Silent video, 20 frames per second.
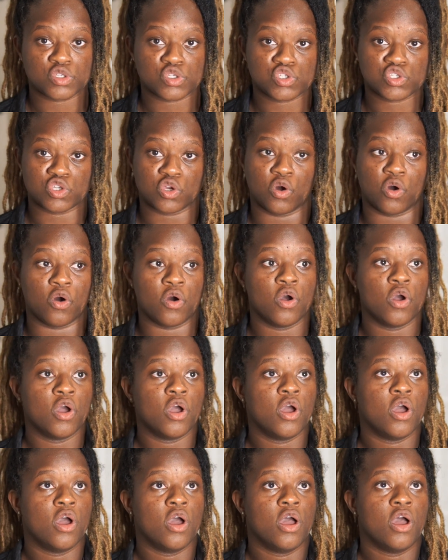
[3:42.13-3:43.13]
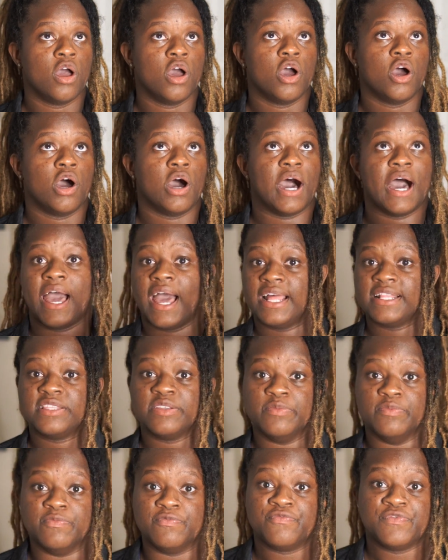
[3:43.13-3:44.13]
So I had
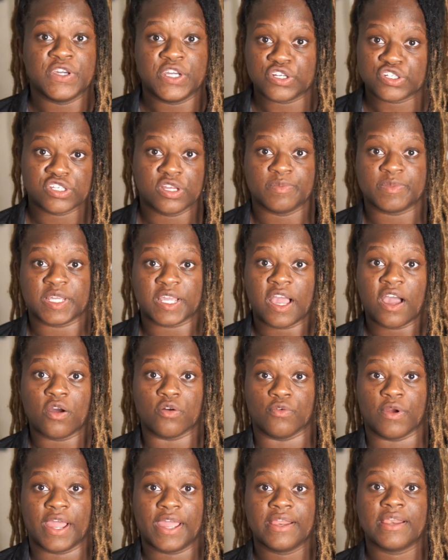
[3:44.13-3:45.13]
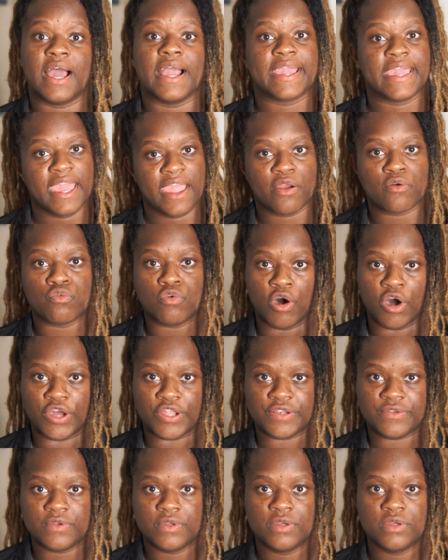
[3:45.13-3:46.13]
to figure something out, right? I can't
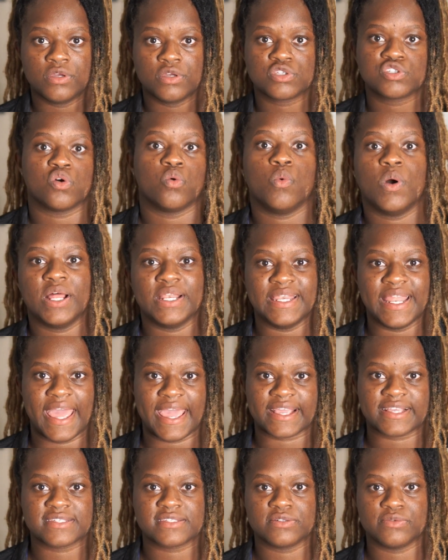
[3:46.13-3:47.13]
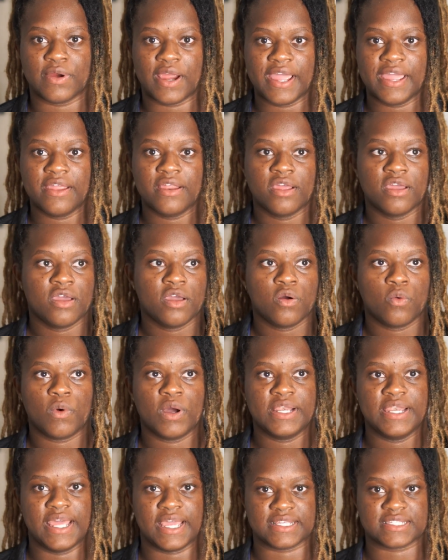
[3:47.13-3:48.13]
run. So what next, right?
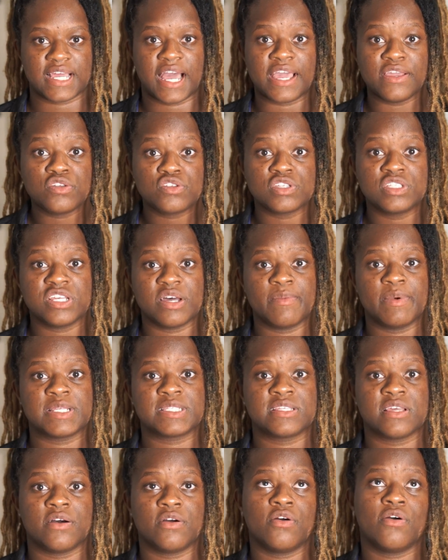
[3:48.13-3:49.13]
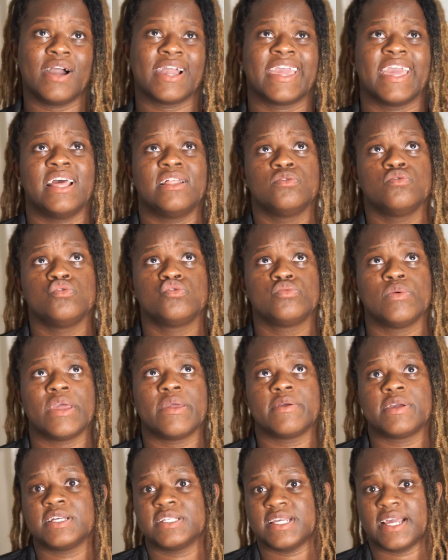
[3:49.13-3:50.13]
What next? I used to tell myself, oh, I can't lose weight
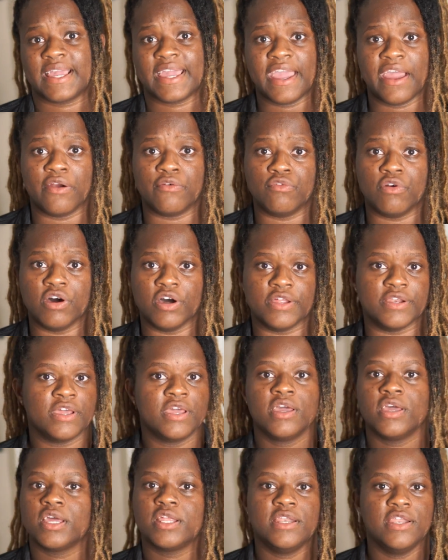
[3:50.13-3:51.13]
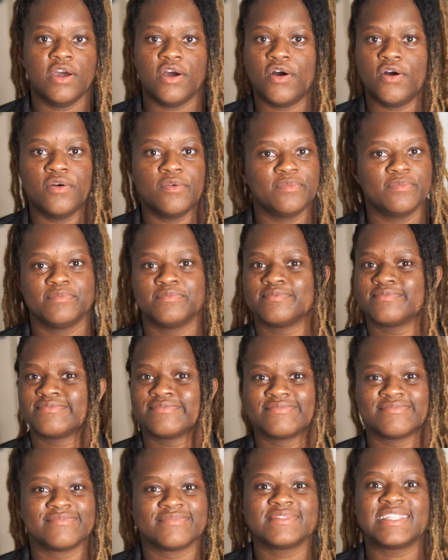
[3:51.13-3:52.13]
because I can't run. No,
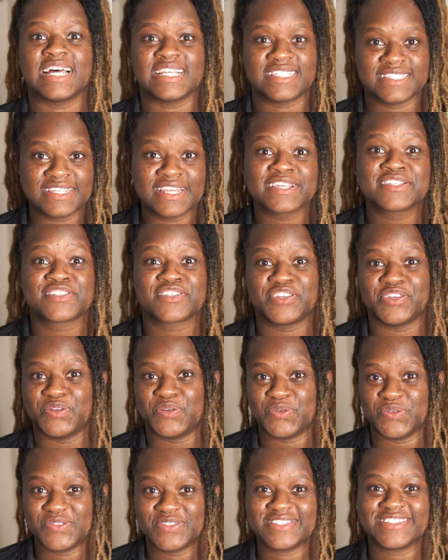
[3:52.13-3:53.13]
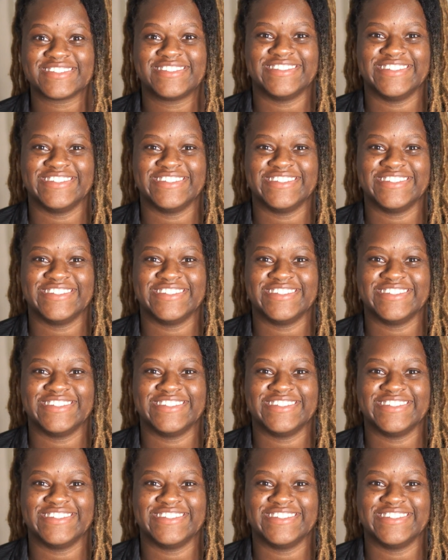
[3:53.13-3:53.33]
that's an excuse.